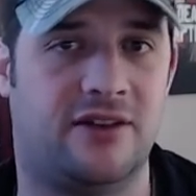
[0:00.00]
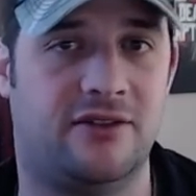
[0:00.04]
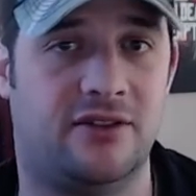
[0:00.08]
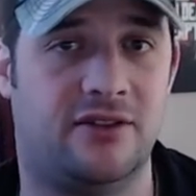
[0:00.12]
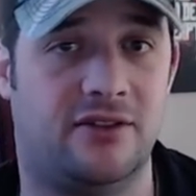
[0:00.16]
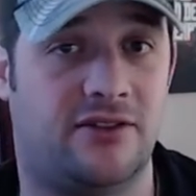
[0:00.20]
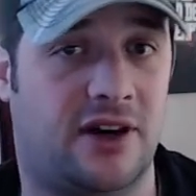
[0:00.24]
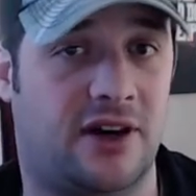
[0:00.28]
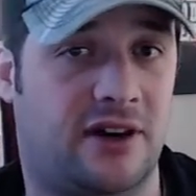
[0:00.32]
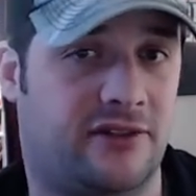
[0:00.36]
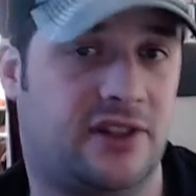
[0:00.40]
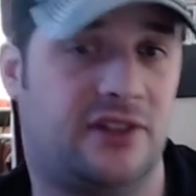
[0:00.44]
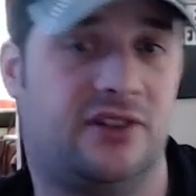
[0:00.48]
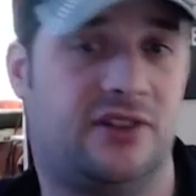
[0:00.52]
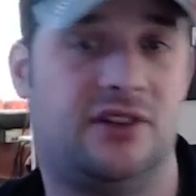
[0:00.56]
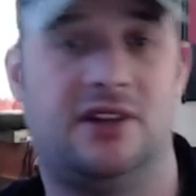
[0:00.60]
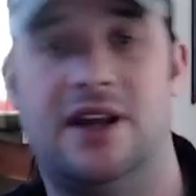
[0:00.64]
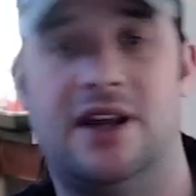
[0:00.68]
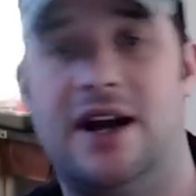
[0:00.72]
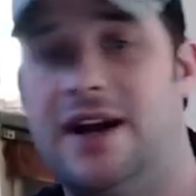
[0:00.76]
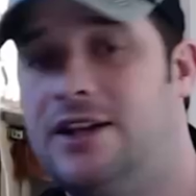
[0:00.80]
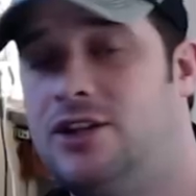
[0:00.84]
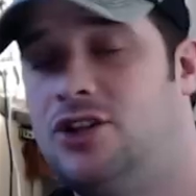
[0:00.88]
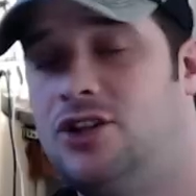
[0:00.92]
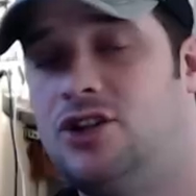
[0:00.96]
Final Fantasy
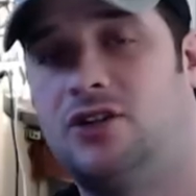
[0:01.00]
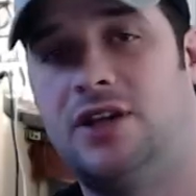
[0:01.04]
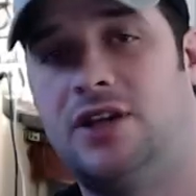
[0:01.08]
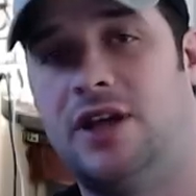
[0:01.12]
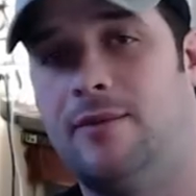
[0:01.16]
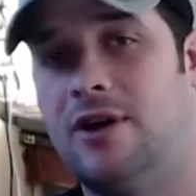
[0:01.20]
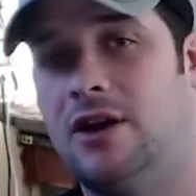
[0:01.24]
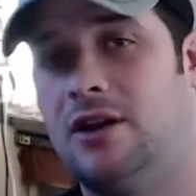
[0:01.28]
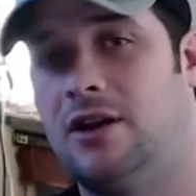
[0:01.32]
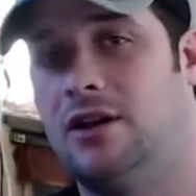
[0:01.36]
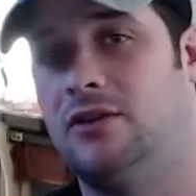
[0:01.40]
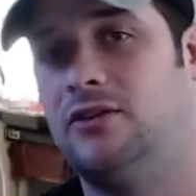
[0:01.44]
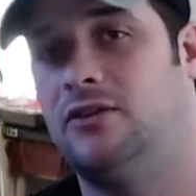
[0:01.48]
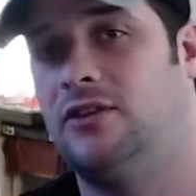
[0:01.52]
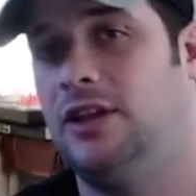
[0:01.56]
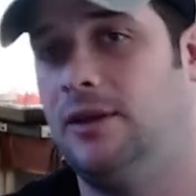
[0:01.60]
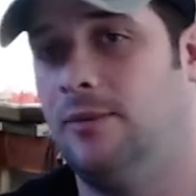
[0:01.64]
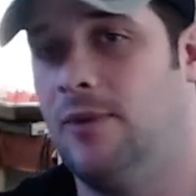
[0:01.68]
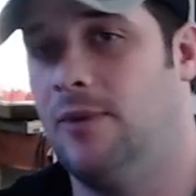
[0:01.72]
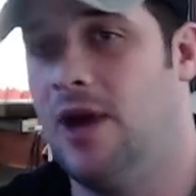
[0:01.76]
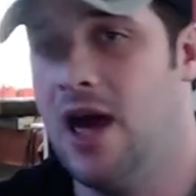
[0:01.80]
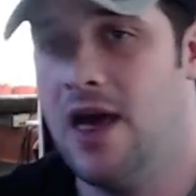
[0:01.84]
9 just came out on Steam,